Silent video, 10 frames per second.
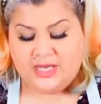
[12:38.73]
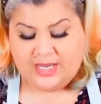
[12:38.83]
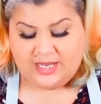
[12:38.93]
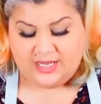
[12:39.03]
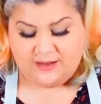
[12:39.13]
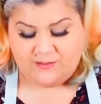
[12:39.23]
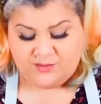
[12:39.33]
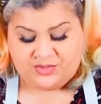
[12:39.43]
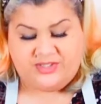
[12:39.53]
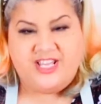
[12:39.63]
And
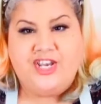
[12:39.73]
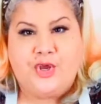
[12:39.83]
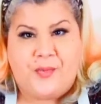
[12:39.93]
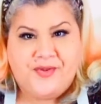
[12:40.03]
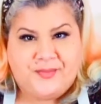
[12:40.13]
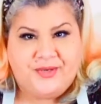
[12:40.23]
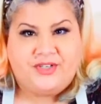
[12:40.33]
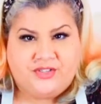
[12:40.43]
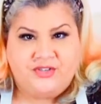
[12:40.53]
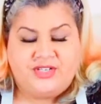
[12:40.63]
then you can put your
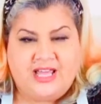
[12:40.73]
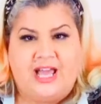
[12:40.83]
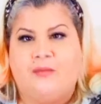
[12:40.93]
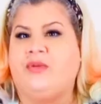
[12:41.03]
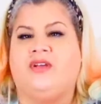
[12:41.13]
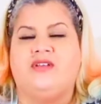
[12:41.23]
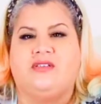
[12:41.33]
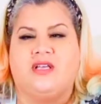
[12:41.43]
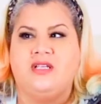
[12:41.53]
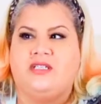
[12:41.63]
burgers onto that,
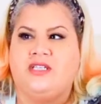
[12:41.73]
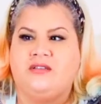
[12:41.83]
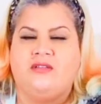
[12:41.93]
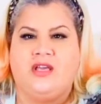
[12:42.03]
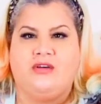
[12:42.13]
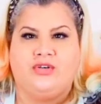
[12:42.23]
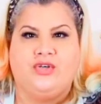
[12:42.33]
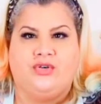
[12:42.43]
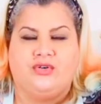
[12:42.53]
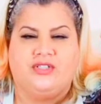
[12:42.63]
because until they are
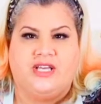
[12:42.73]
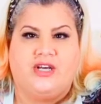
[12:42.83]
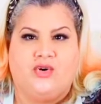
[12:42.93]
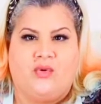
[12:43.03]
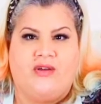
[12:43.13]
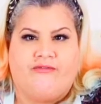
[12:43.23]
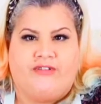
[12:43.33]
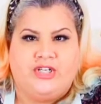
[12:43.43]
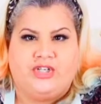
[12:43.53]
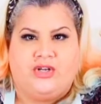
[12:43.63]
cooked, they're quite
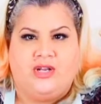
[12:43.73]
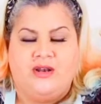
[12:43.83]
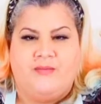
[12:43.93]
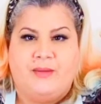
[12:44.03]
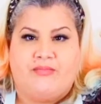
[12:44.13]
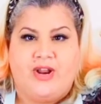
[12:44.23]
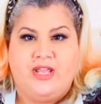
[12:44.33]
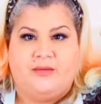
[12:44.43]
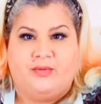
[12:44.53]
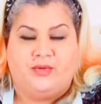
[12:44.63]
fragile and a bit
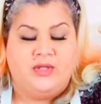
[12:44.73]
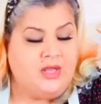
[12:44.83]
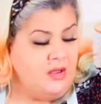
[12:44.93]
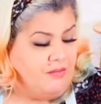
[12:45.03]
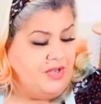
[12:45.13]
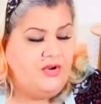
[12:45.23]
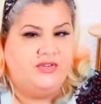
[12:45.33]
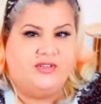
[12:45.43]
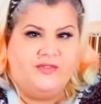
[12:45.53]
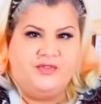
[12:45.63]
breakable
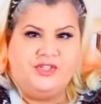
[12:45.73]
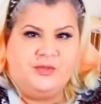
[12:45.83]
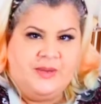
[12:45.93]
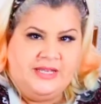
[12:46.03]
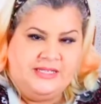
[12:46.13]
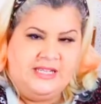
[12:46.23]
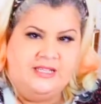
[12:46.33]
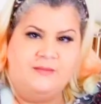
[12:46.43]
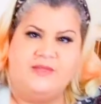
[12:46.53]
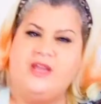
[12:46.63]
because I've got this paste in
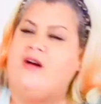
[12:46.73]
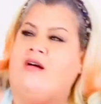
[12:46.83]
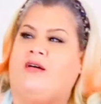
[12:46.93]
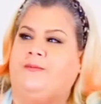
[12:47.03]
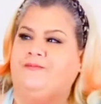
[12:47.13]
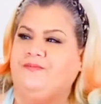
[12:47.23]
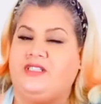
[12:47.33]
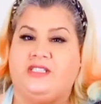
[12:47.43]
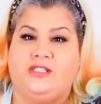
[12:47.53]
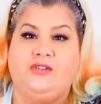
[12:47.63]
them. They are
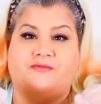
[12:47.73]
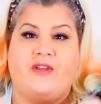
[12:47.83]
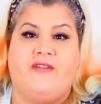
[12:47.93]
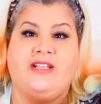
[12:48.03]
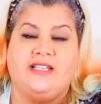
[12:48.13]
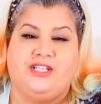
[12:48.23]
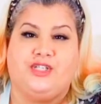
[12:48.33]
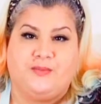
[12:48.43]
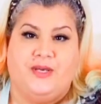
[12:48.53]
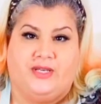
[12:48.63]
still very
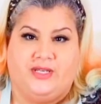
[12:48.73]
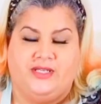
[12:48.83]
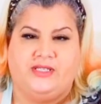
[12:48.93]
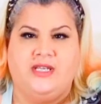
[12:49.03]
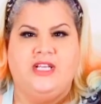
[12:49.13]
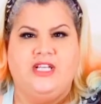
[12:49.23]
delicious burgers.